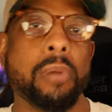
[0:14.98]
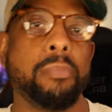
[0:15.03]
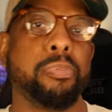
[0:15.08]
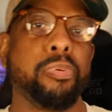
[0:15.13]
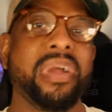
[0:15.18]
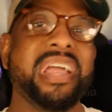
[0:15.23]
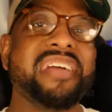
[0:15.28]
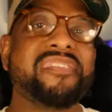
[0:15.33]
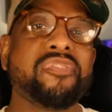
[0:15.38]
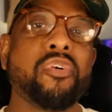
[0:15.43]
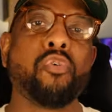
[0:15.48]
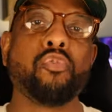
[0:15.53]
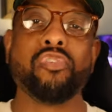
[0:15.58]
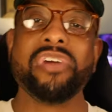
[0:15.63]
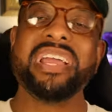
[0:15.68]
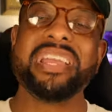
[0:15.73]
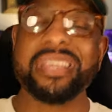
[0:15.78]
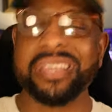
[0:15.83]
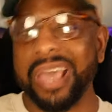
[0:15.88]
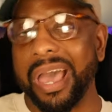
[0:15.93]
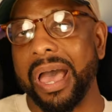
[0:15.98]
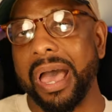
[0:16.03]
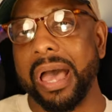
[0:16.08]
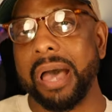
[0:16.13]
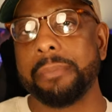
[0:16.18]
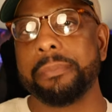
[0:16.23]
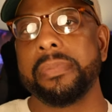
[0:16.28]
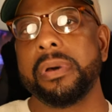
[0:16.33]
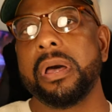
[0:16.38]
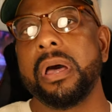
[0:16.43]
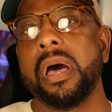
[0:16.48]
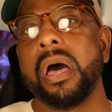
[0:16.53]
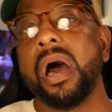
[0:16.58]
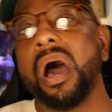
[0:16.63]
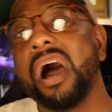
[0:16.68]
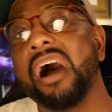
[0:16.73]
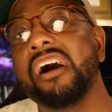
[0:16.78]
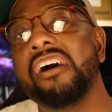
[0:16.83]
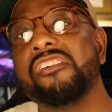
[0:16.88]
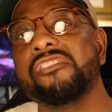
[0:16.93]
a brief recap
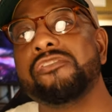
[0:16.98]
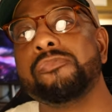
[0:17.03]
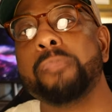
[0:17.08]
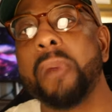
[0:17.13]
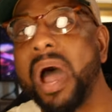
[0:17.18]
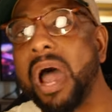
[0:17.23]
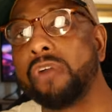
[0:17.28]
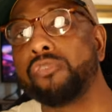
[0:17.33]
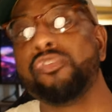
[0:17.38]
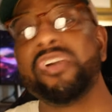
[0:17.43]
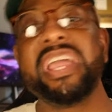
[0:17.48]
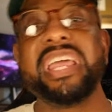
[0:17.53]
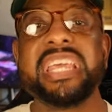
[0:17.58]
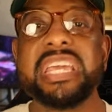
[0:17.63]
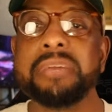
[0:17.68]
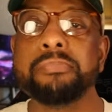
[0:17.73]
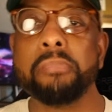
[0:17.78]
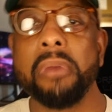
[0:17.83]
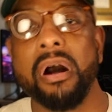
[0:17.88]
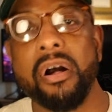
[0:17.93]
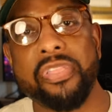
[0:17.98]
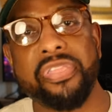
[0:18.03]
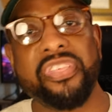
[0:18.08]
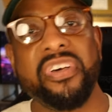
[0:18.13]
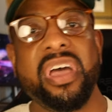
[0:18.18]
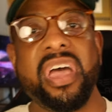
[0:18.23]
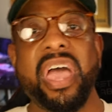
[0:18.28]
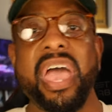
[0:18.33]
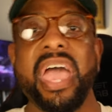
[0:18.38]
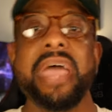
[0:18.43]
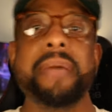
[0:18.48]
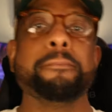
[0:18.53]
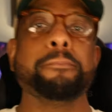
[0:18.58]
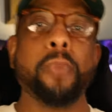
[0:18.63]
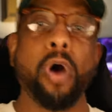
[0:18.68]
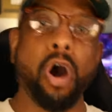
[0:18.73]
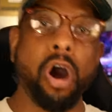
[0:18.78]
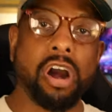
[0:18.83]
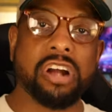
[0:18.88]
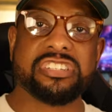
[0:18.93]
of my reading month in
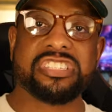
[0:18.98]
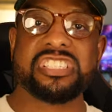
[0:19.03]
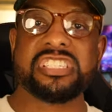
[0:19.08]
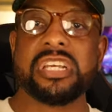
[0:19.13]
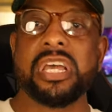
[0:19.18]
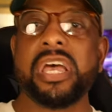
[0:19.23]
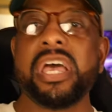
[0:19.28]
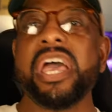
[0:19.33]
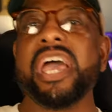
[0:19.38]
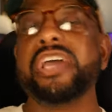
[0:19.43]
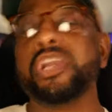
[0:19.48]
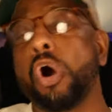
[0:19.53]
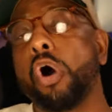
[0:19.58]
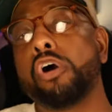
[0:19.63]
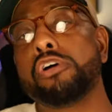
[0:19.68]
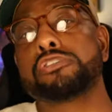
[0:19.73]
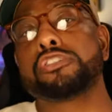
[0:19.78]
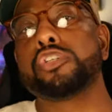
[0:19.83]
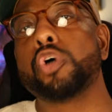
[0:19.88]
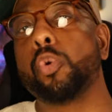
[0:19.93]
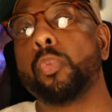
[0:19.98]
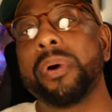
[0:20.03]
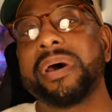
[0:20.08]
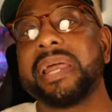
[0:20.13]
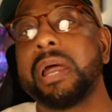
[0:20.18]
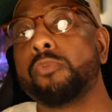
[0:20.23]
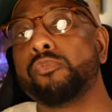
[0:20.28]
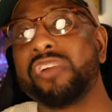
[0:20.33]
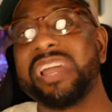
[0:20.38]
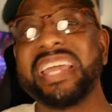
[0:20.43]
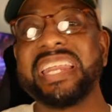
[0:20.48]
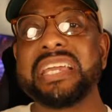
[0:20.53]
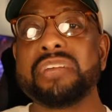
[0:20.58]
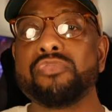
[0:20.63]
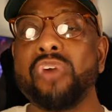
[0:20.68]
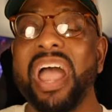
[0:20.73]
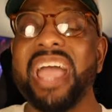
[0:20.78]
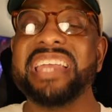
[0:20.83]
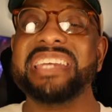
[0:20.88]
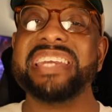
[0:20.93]
March and also what I'm reading
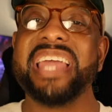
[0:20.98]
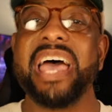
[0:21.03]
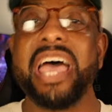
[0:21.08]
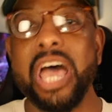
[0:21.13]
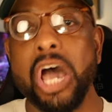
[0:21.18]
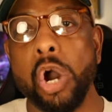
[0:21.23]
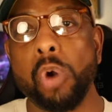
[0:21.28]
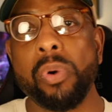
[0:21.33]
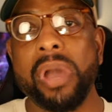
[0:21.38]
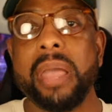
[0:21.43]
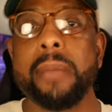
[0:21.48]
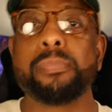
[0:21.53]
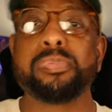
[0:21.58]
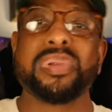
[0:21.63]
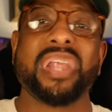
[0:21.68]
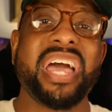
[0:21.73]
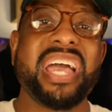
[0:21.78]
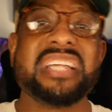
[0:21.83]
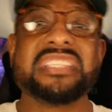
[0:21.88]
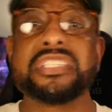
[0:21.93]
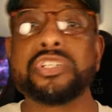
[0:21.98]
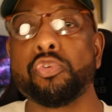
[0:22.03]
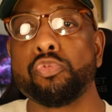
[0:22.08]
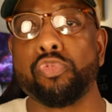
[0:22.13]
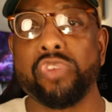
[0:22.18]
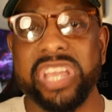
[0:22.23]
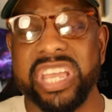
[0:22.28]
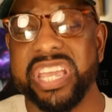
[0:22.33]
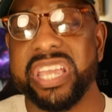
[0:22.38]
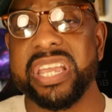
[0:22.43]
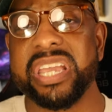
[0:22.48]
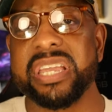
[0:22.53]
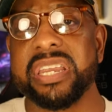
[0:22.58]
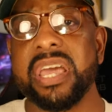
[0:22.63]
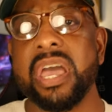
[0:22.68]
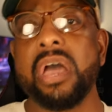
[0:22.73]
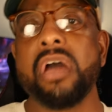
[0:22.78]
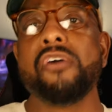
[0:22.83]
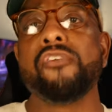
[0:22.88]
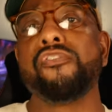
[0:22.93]
right now and plan to read
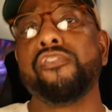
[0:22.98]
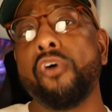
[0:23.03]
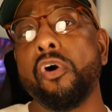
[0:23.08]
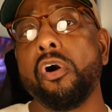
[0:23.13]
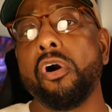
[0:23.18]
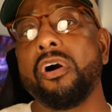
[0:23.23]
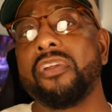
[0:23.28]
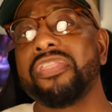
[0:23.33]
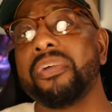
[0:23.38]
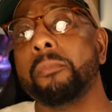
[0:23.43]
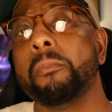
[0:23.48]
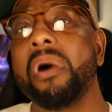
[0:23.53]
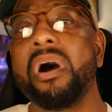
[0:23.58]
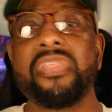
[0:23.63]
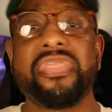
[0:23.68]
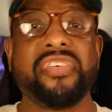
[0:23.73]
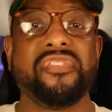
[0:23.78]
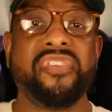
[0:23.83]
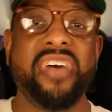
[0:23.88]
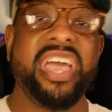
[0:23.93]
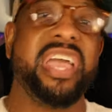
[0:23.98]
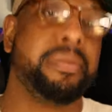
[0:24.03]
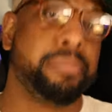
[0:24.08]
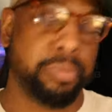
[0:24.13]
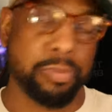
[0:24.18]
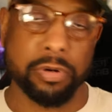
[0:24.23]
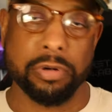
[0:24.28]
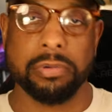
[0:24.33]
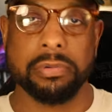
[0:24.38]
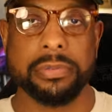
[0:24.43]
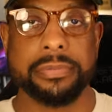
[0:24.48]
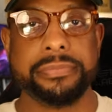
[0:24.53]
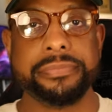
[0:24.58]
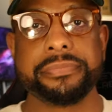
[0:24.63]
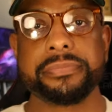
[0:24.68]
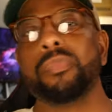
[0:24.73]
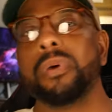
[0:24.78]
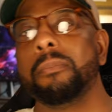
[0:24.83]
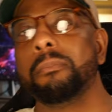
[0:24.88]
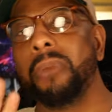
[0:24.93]
for the month of April.
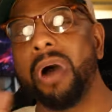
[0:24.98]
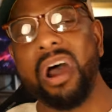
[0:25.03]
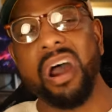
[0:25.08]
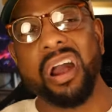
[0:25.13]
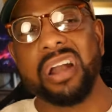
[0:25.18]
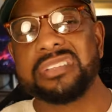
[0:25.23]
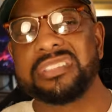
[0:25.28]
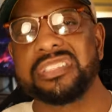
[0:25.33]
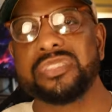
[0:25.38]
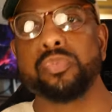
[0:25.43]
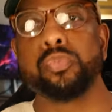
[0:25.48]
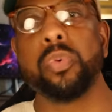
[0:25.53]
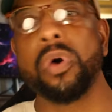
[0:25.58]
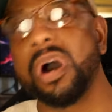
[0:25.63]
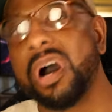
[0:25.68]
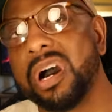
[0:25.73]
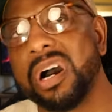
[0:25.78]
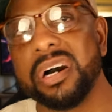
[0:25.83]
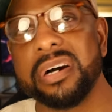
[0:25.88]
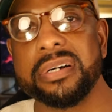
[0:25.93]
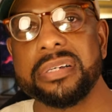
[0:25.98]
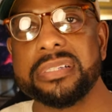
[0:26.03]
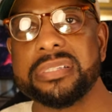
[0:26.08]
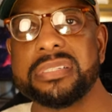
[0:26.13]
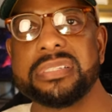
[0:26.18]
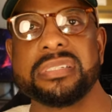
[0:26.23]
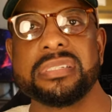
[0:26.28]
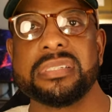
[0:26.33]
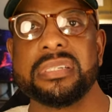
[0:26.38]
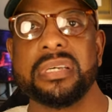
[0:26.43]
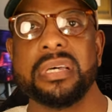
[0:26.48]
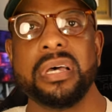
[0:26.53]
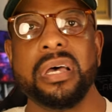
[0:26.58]
March was